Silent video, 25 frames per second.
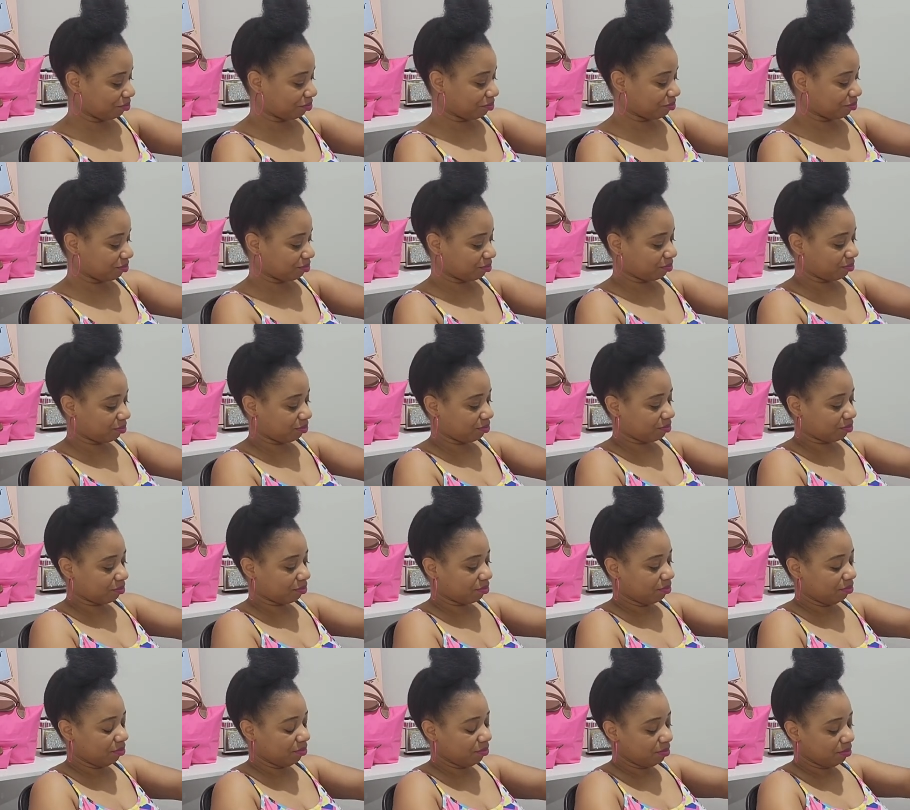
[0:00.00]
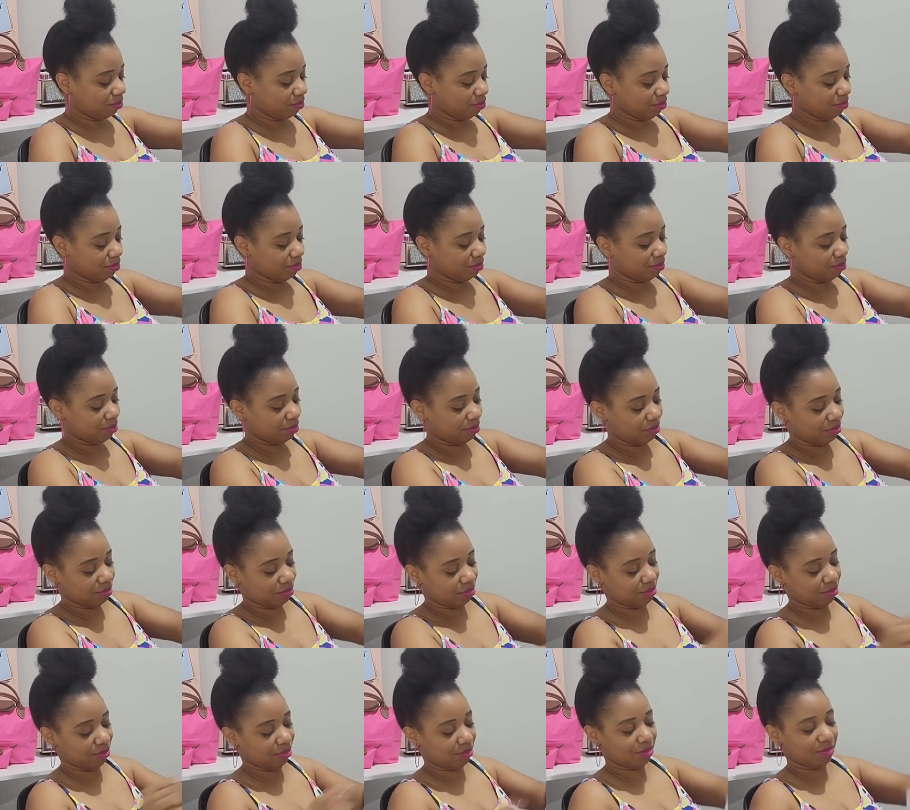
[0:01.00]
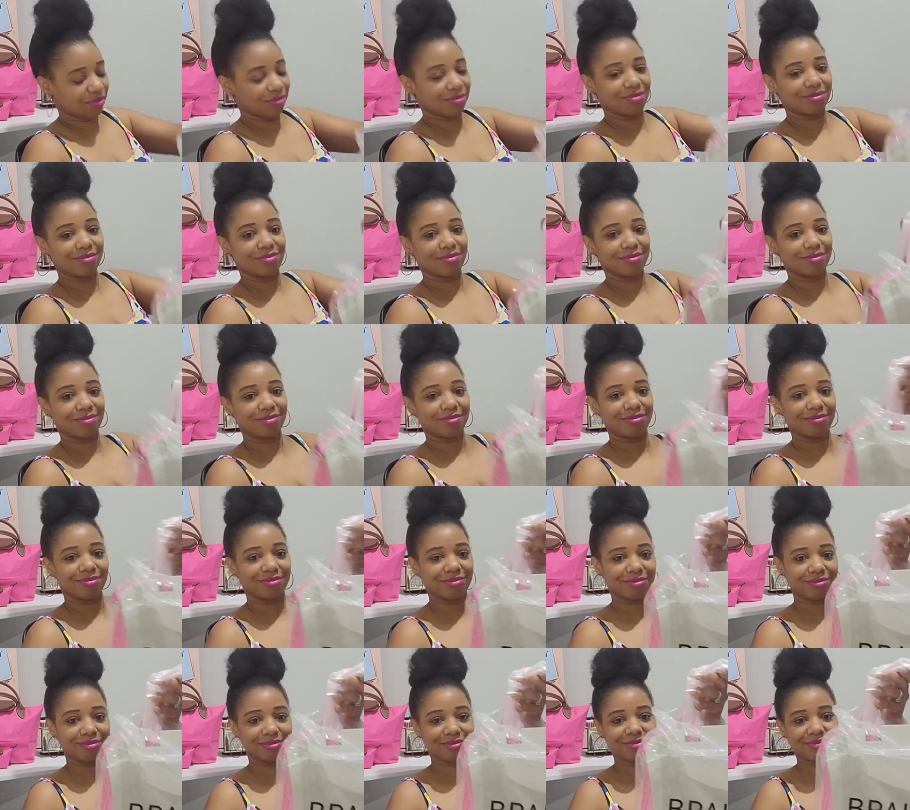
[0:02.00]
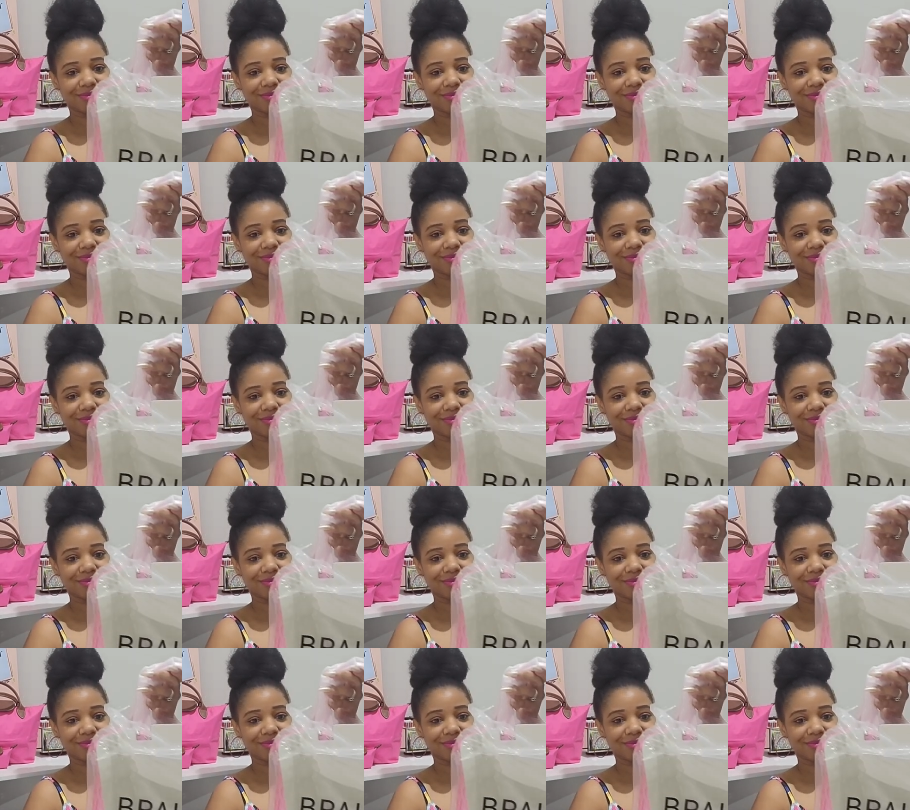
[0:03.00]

[no speech]